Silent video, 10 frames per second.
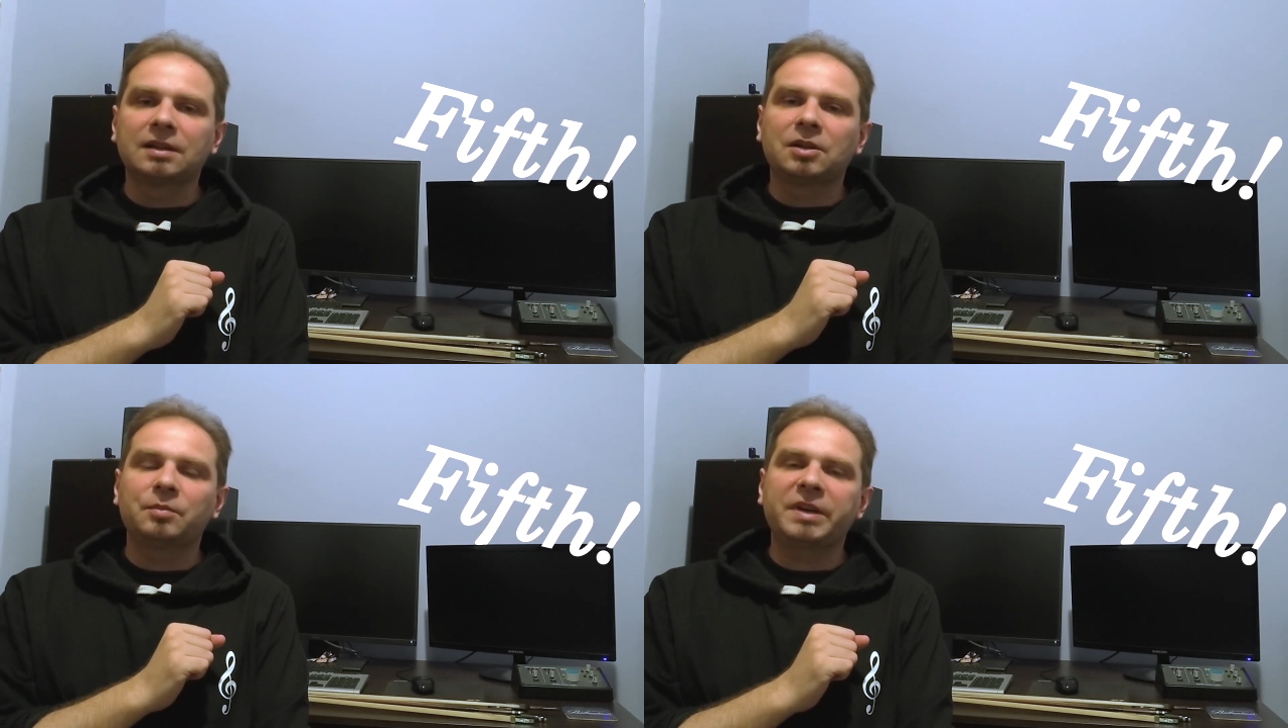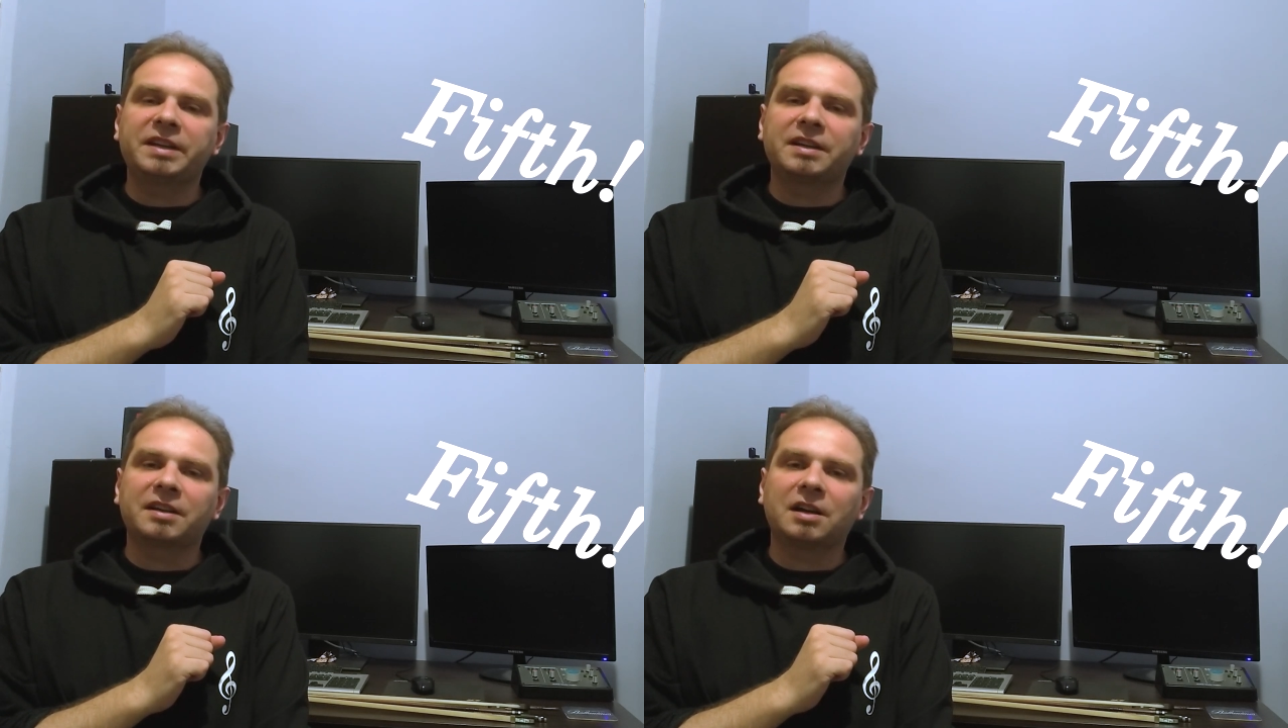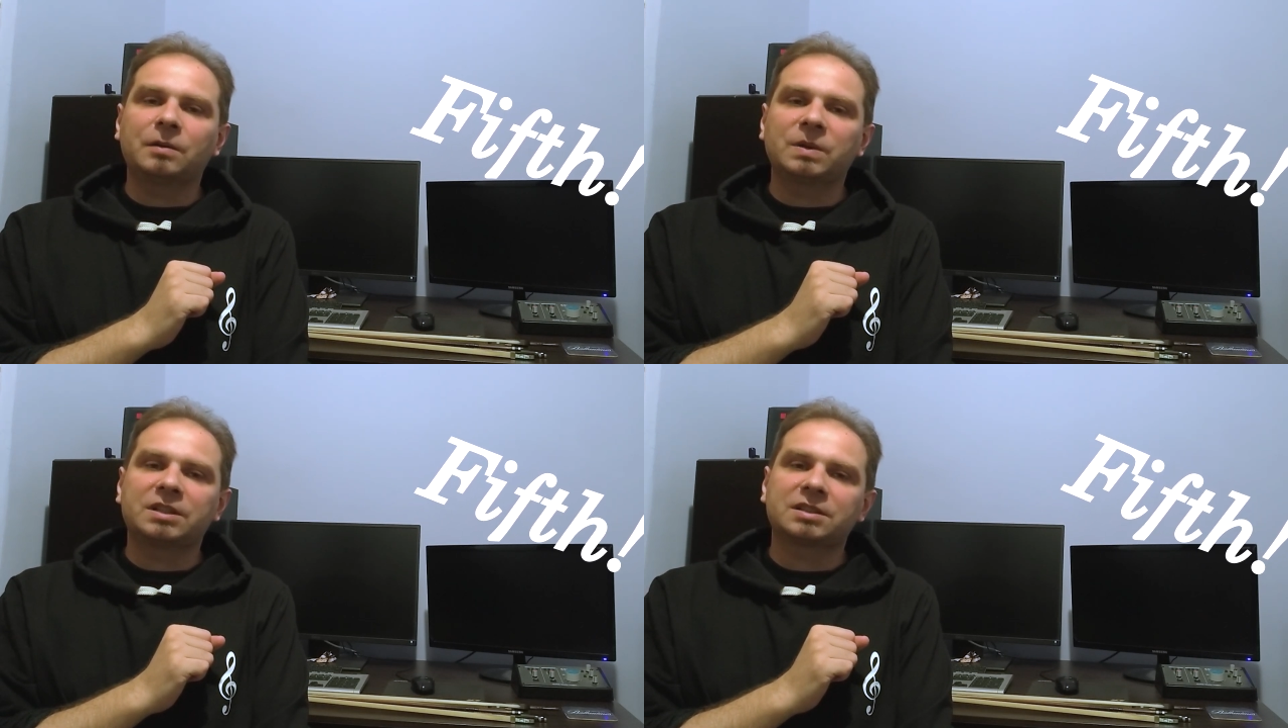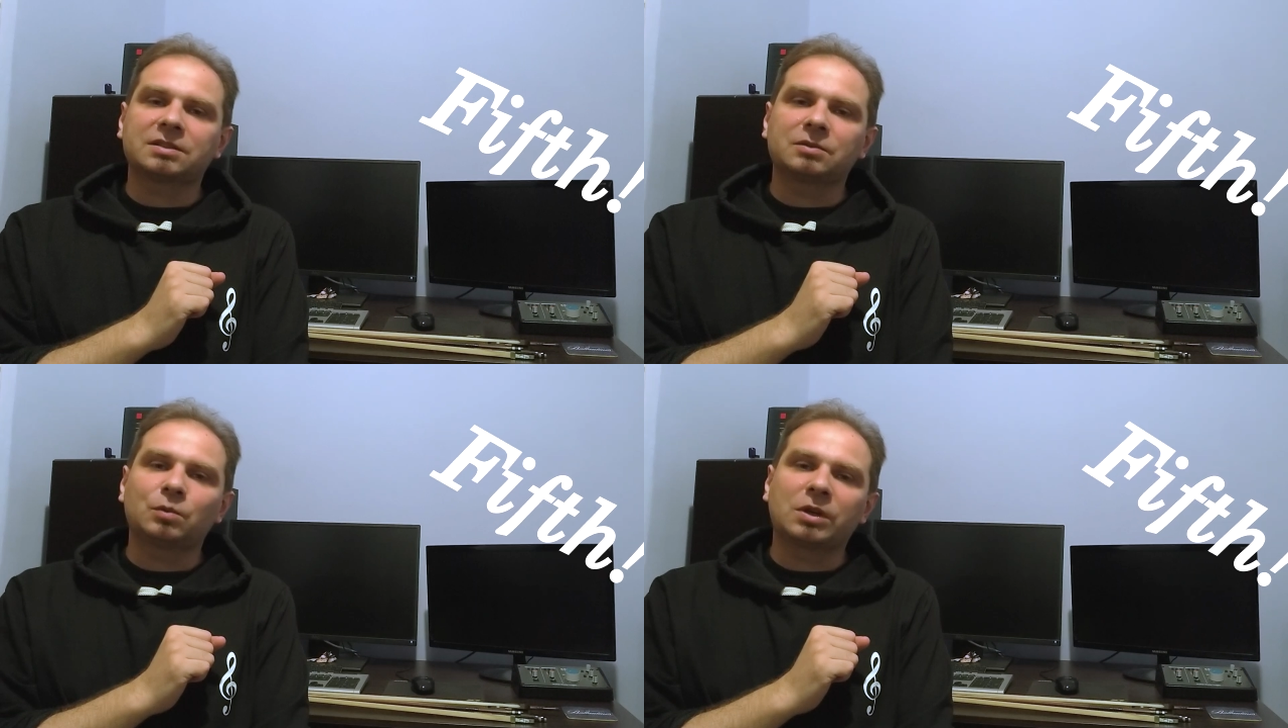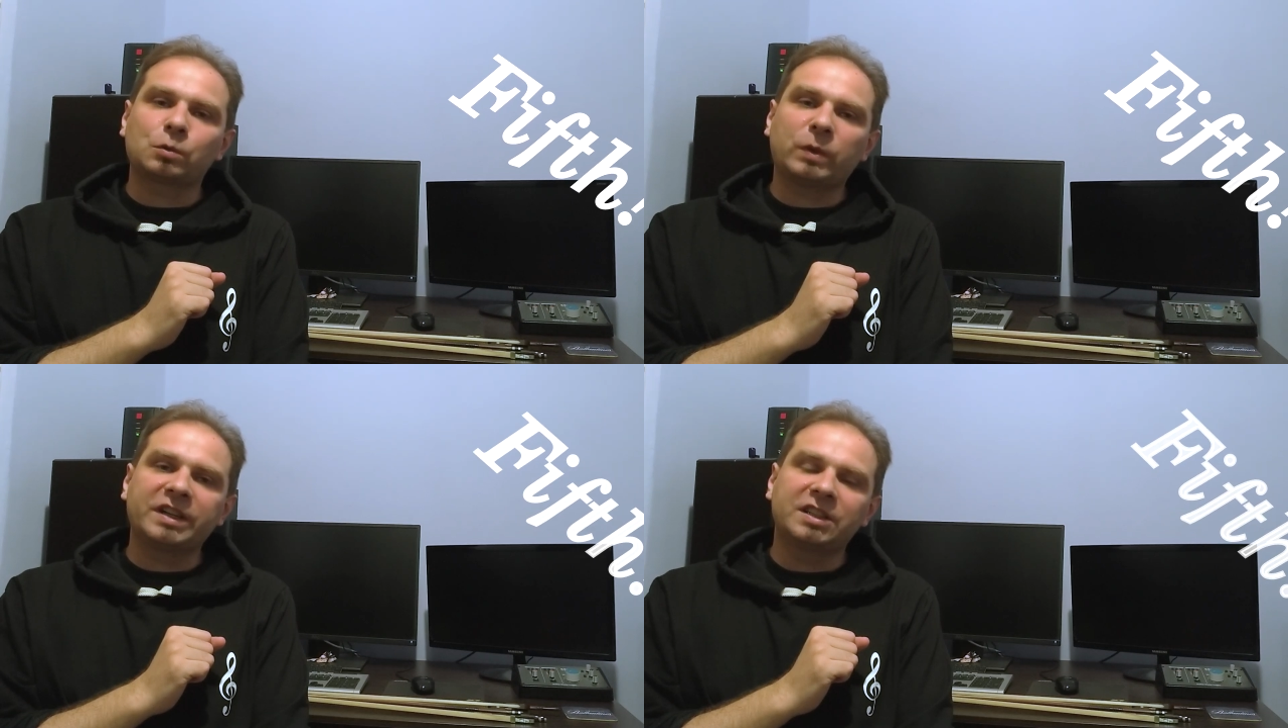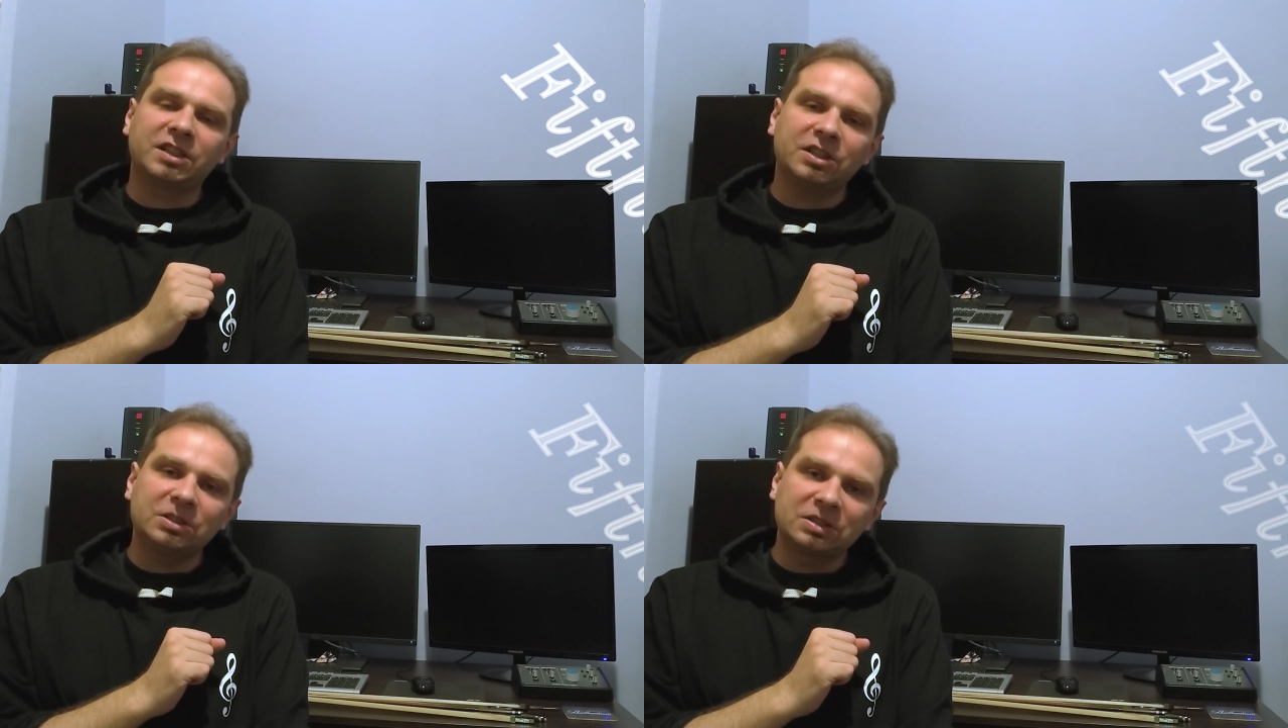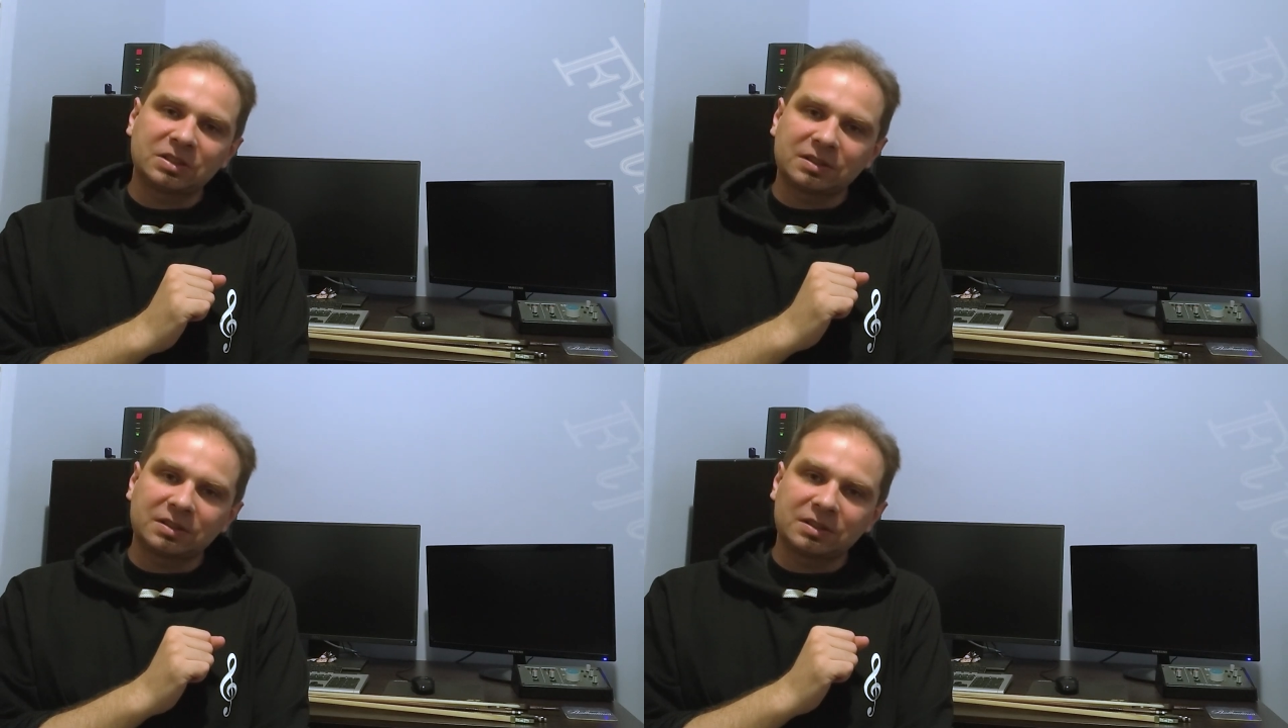making covers on worldwide hits,